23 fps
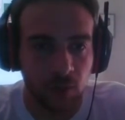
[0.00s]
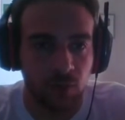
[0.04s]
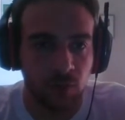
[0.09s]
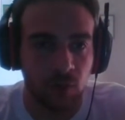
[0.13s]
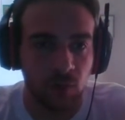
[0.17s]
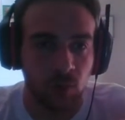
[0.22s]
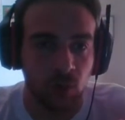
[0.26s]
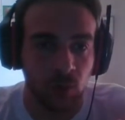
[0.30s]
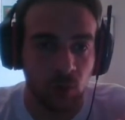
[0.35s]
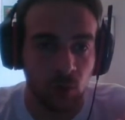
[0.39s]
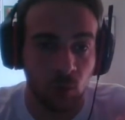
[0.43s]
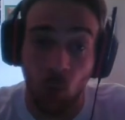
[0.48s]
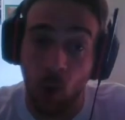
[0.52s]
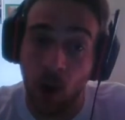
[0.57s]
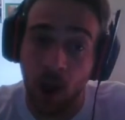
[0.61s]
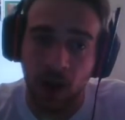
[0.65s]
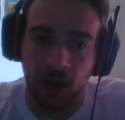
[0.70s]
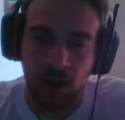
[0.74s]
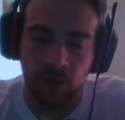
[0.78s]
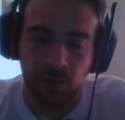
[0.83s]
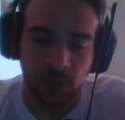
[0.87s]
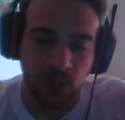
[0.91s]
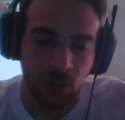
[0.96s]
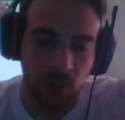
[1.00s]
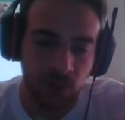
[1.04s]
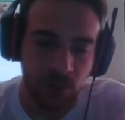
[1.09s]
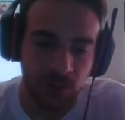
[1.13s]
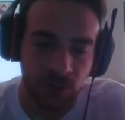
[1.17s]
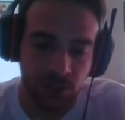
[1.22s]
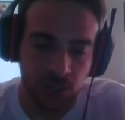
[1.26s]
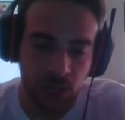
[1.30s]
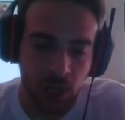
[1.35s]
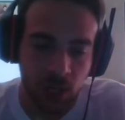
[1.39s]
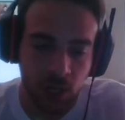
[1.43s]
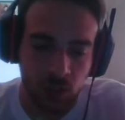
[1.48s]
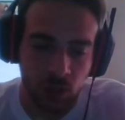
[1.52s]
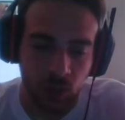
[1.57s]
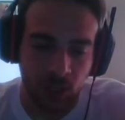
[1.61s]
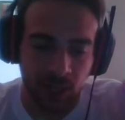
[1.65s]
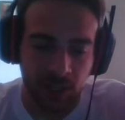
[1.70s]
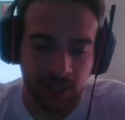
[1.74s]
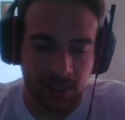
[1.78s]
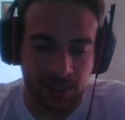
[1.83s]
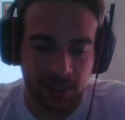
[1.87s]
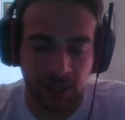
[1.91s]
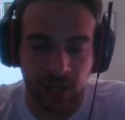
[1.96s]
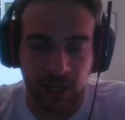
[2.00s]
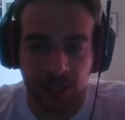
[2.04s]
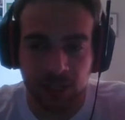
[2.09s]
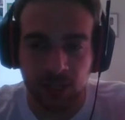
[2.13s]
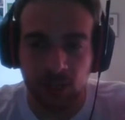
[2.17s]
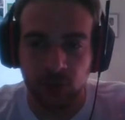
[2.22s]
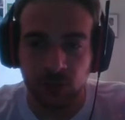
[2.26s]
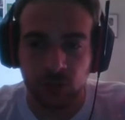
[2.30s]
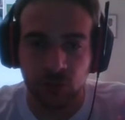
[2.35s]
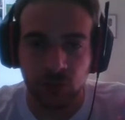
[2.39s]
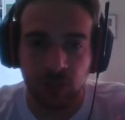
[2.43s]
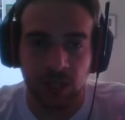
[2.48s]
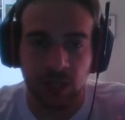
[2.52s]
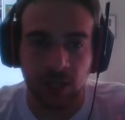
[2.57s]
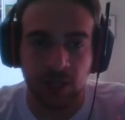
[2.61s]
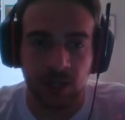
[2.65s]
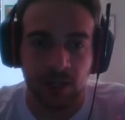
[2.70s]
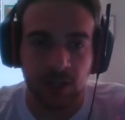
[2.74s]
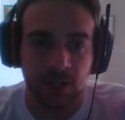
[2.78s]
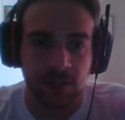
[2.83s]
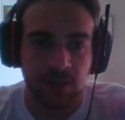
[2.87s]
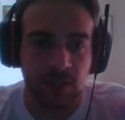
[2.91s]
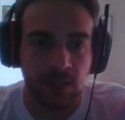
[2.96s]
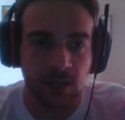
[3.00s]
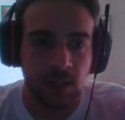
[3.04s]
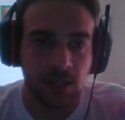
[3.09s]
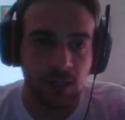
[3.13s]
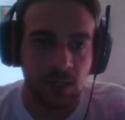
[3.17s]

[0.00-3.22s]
for 1 because you can stack your triggers